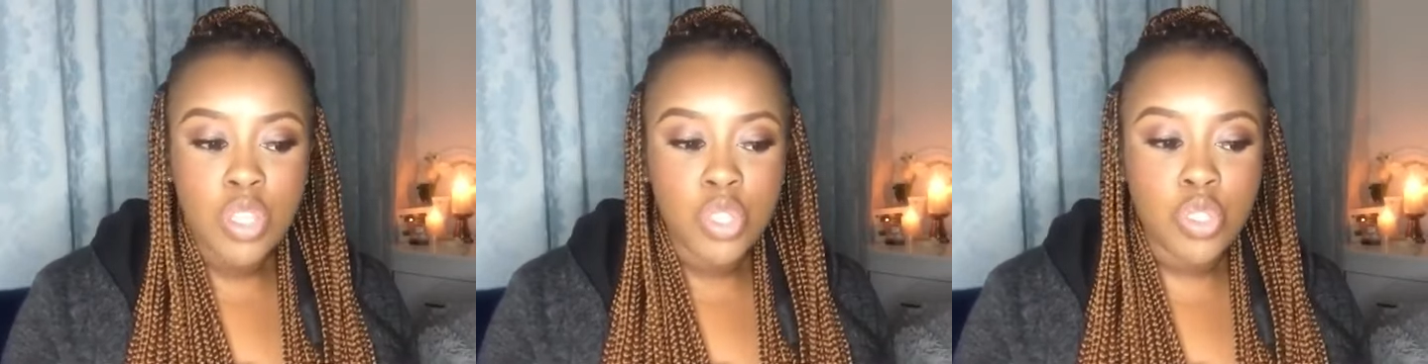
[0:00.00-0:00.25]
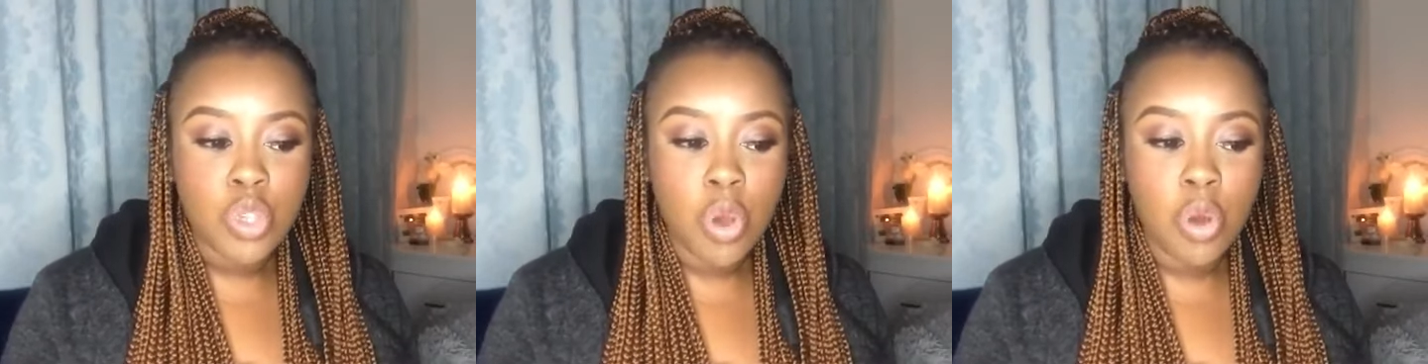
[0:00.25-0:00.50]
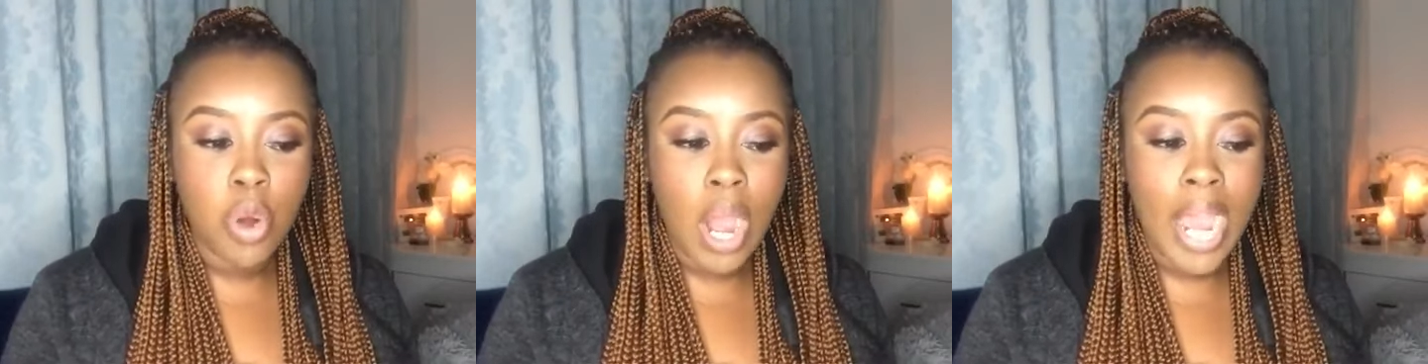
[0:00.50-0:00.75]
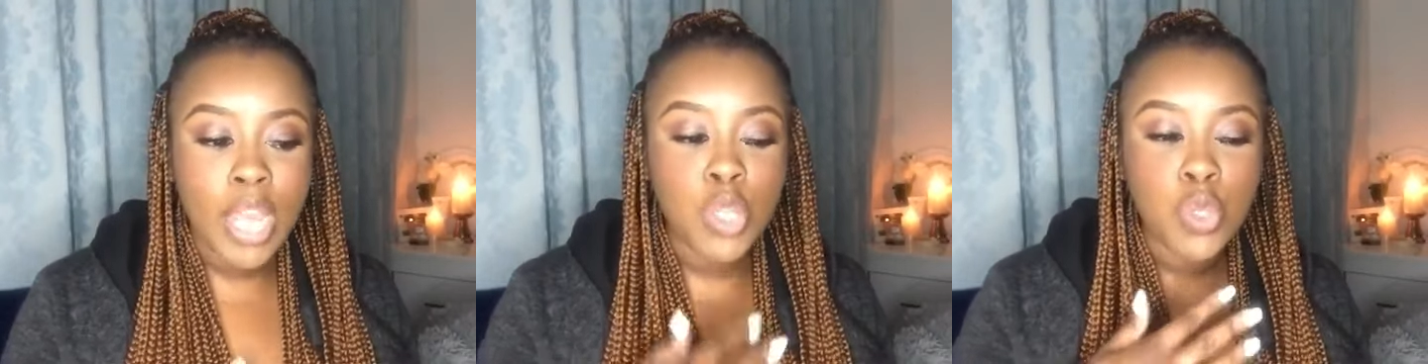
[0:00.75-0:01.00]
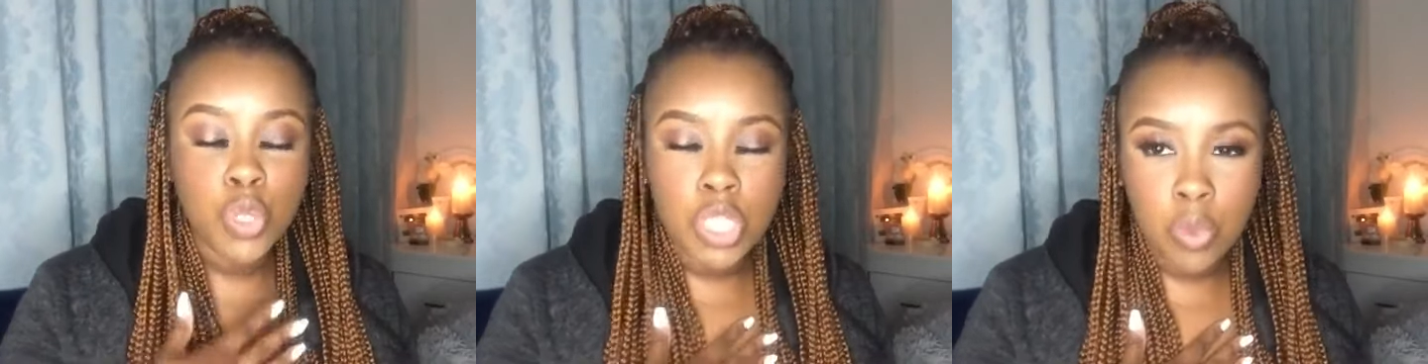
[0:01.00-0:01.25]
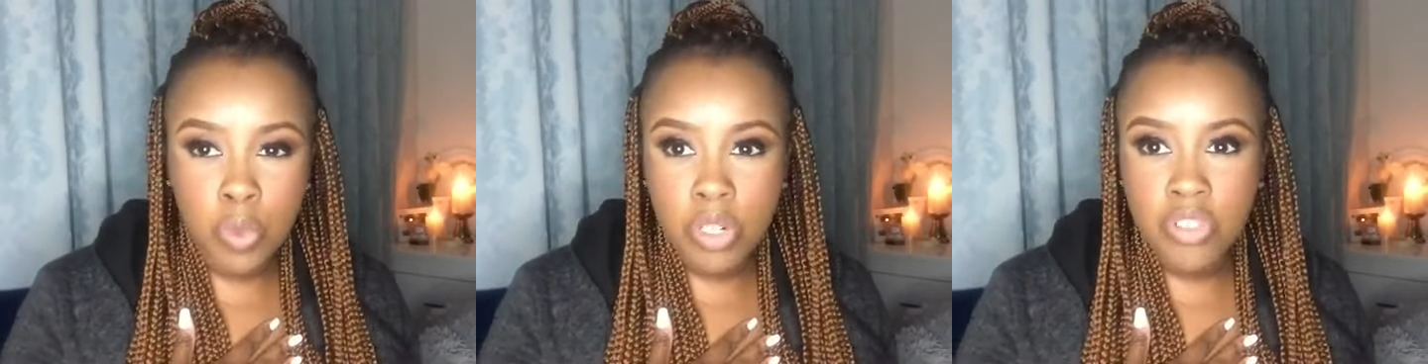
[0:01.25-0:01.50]
So I knew
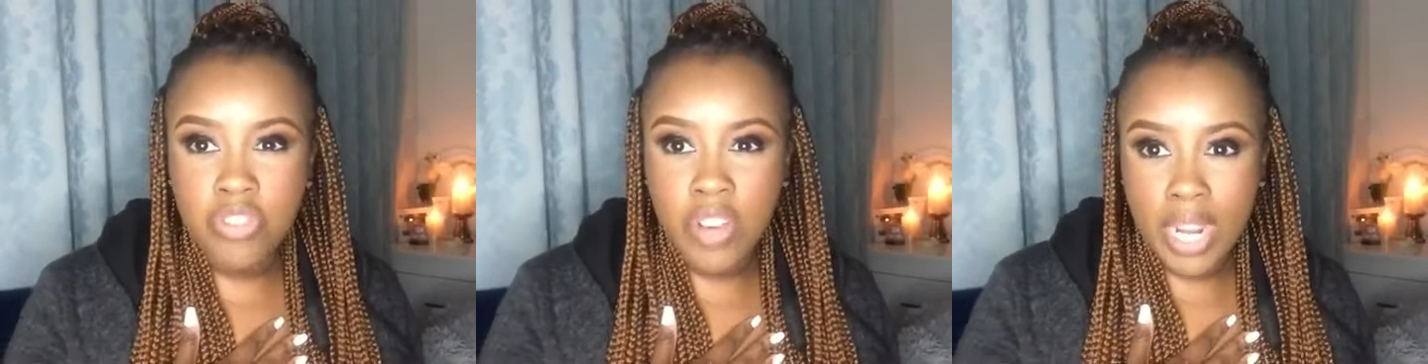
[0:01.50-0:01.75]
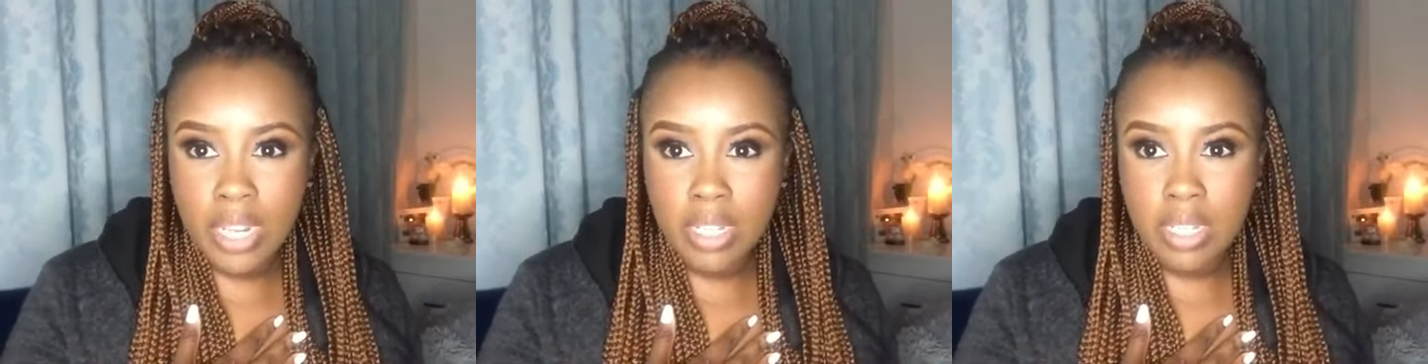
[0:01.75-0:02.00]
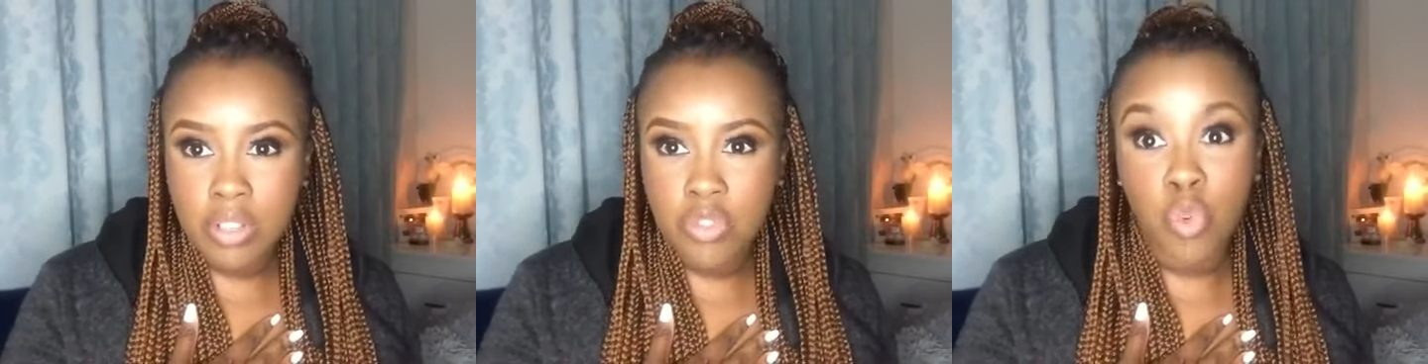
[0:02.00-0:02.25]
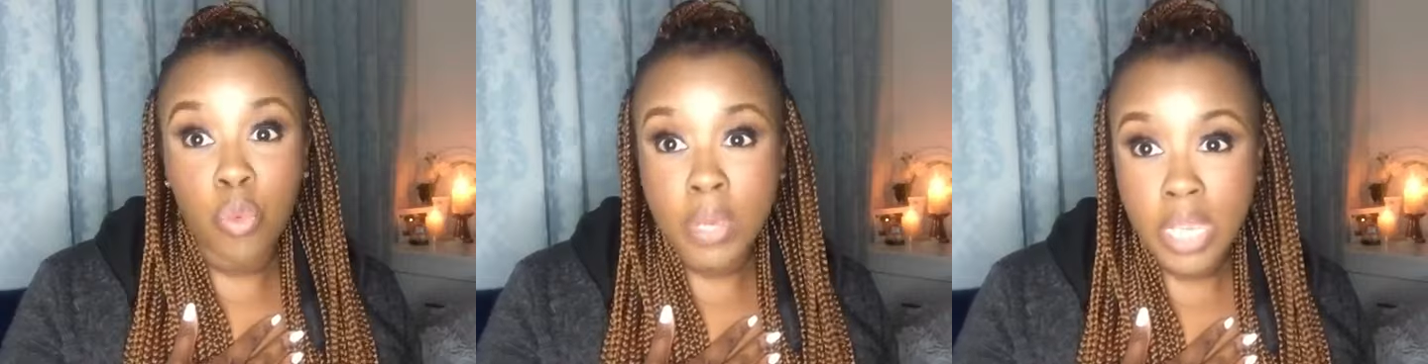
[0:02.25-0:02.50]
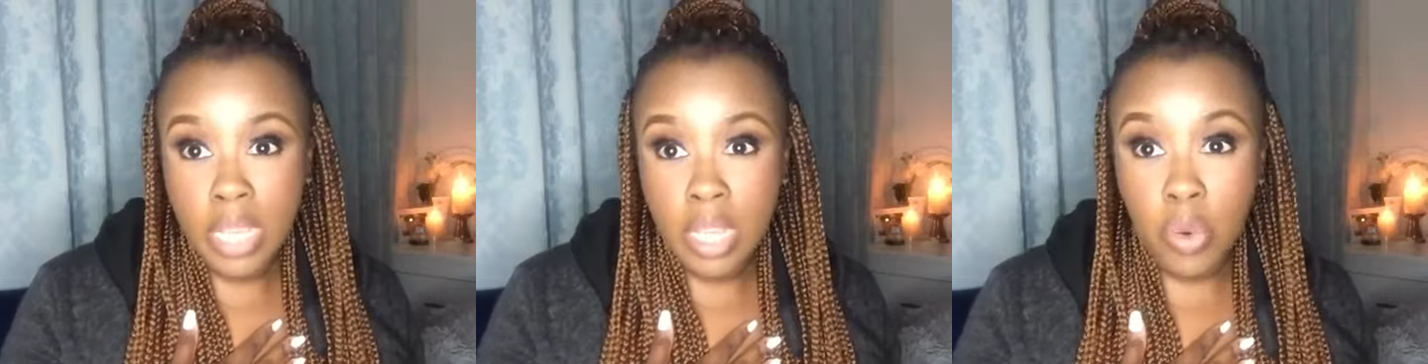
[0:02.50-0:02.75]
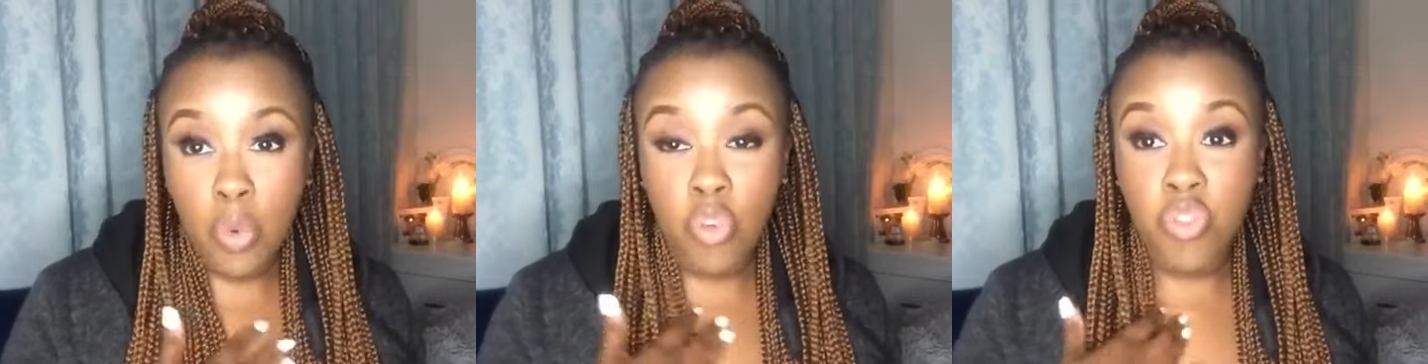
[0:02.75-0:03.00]
he wouldn't fight for me
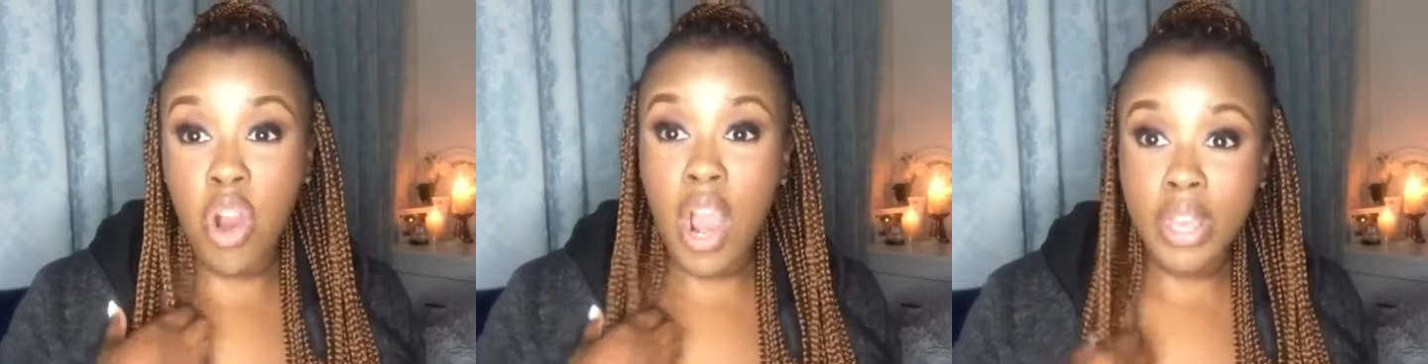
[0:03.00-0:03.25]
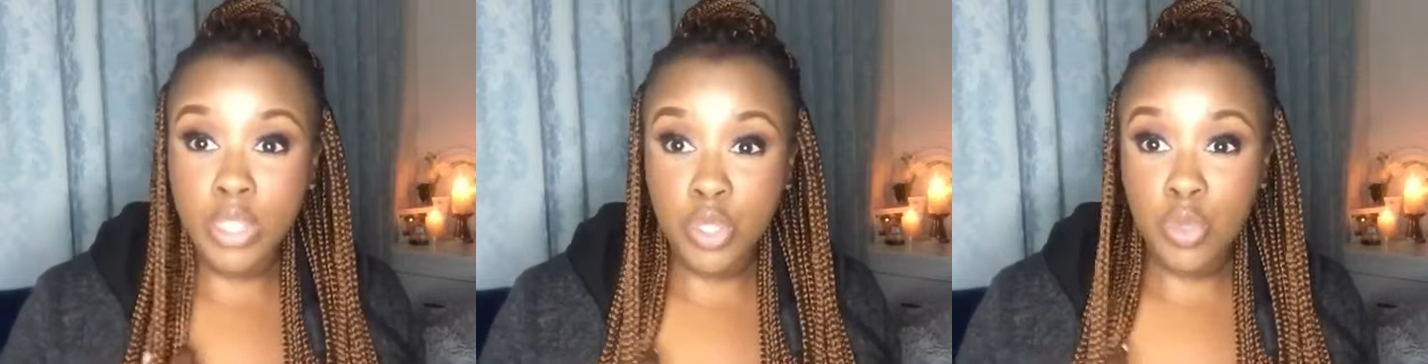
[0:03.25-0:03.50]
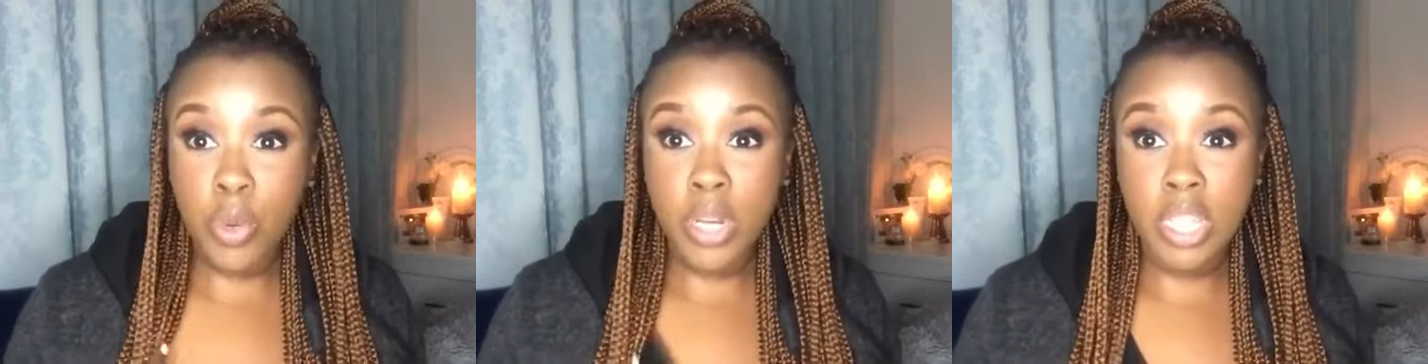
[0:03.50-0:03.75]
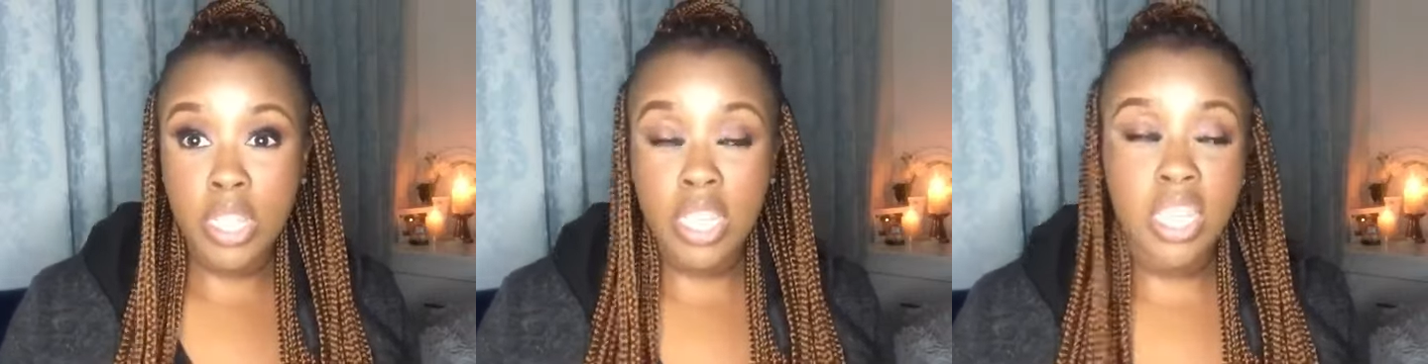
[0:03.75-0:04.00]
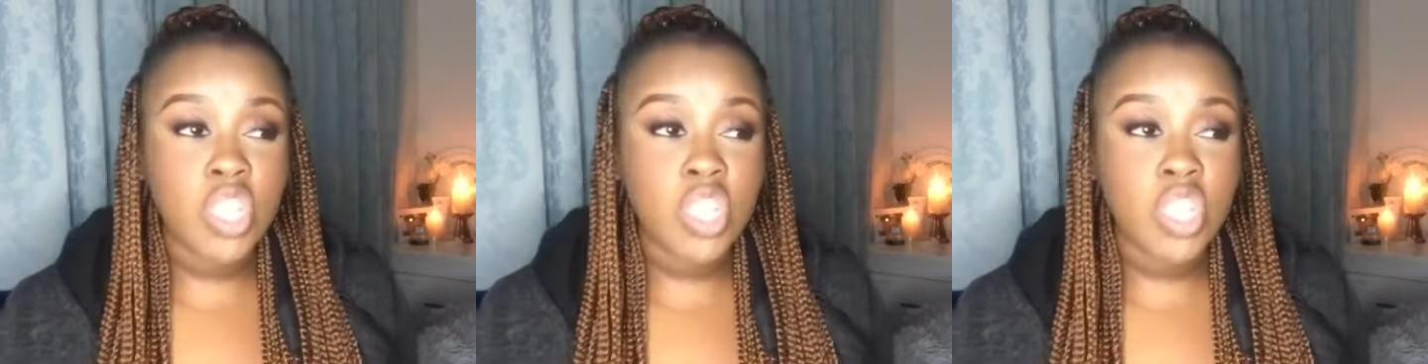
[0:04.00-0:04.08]
or for us or anything.